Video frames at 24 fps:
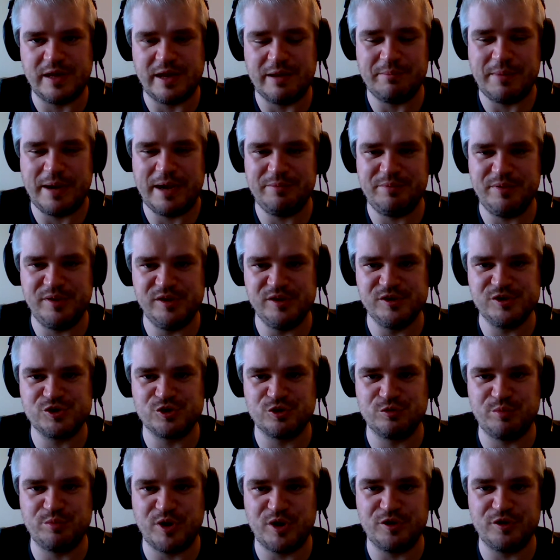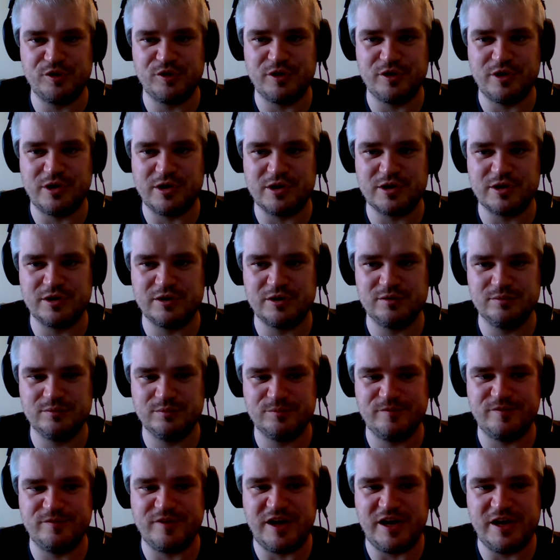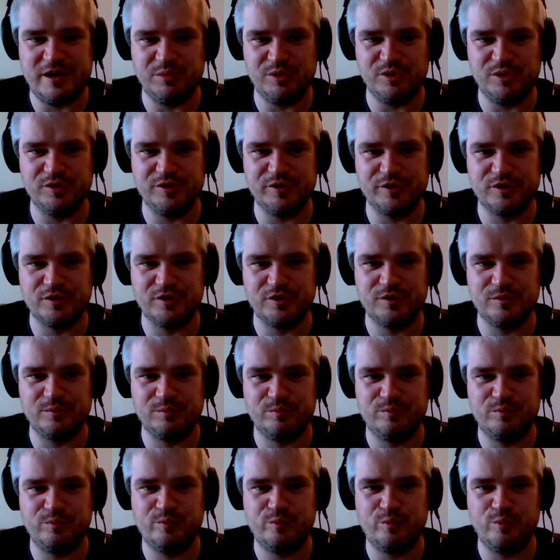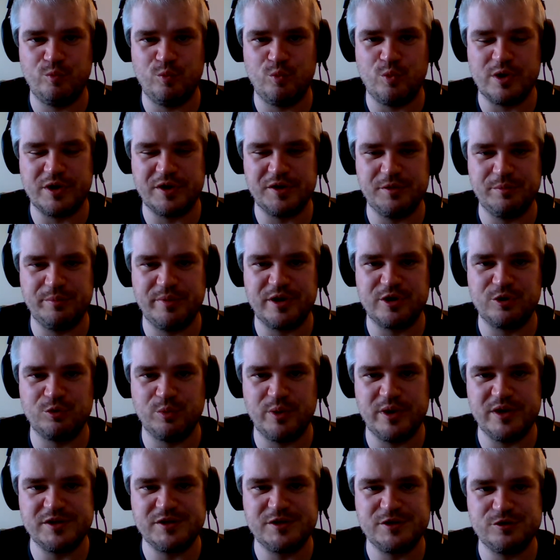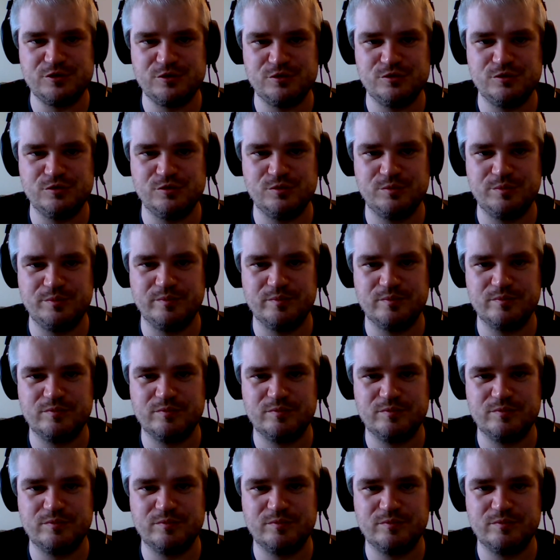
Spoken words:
In my opinion, sword brethren are viable. They're one of the better ways to